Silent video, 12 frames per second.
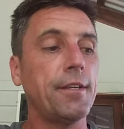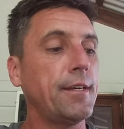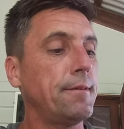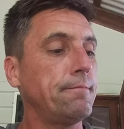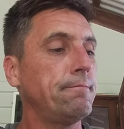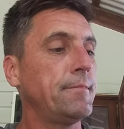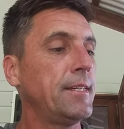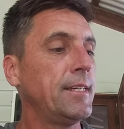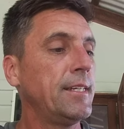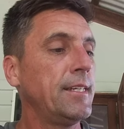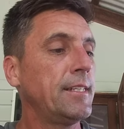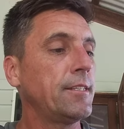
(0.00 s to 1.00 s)

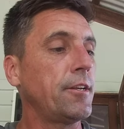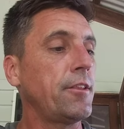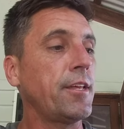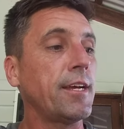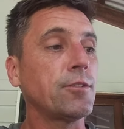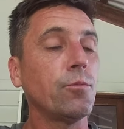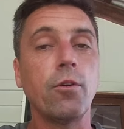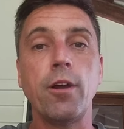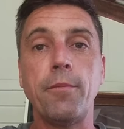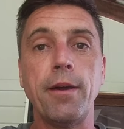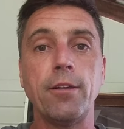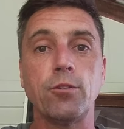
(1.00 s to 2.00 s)
The only thing I had to worry
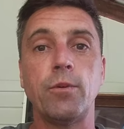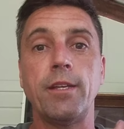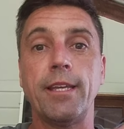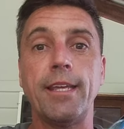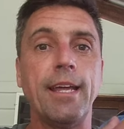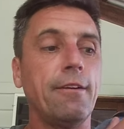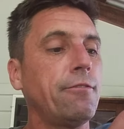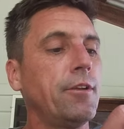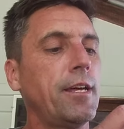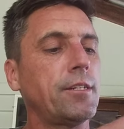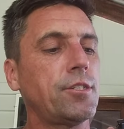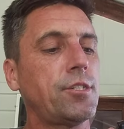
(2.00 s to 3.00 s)
about was when to get out for
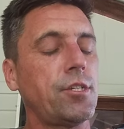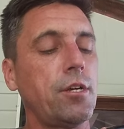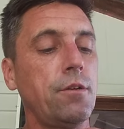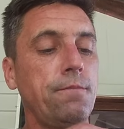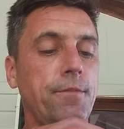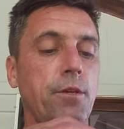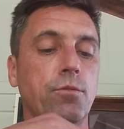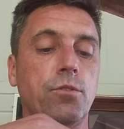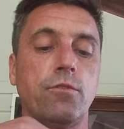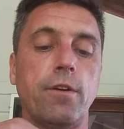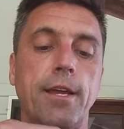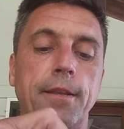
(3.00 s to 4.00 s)
lunch, so it
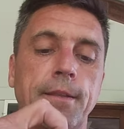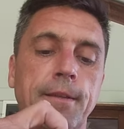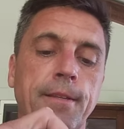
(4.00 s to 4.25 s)
was great.